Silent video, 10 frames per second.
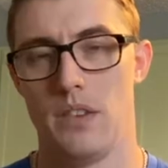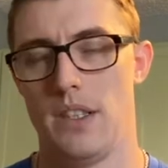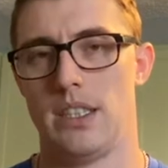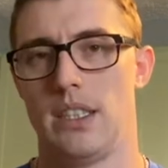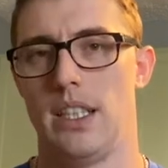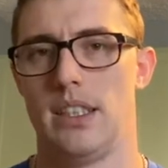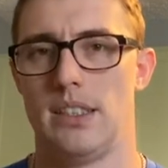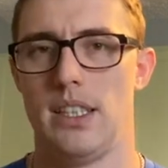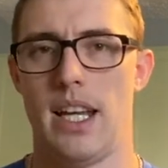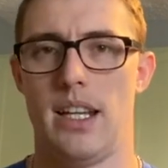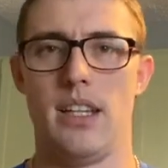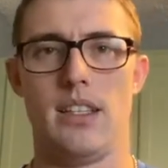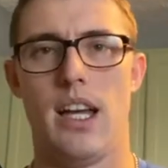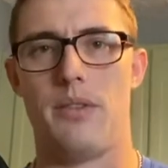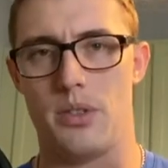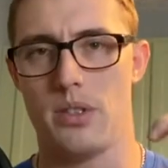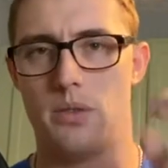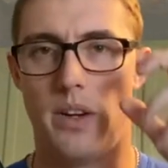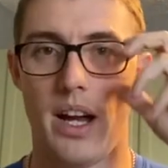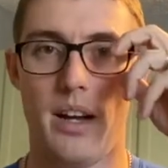of these things and
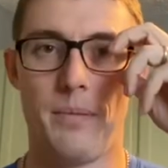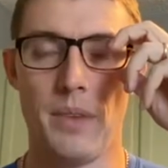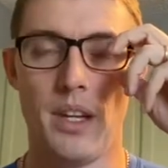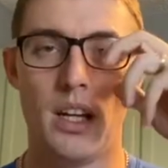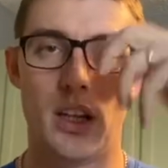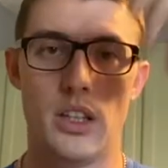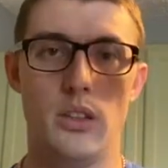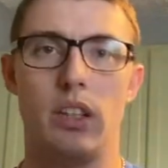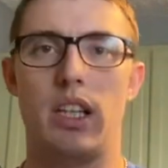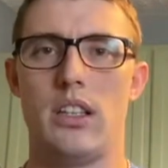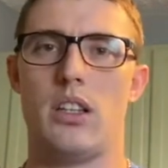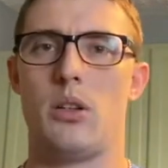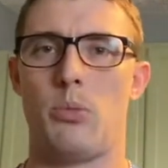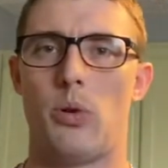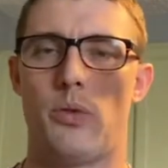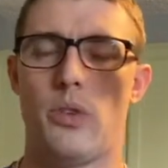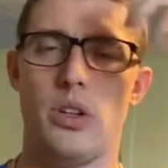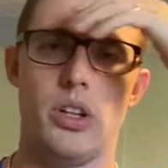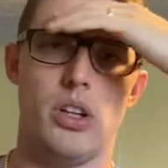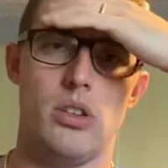diversify. You look into their
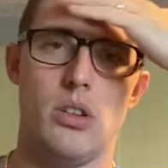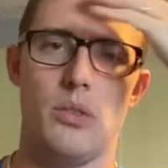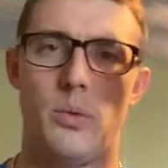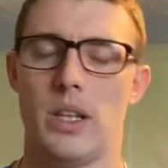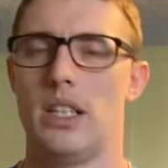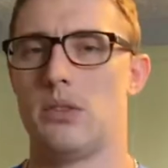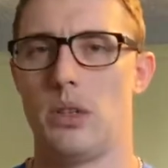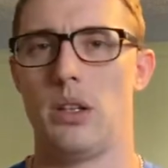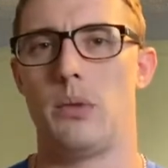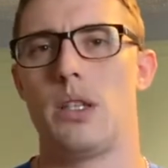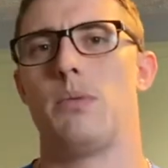portfolio of what these really rich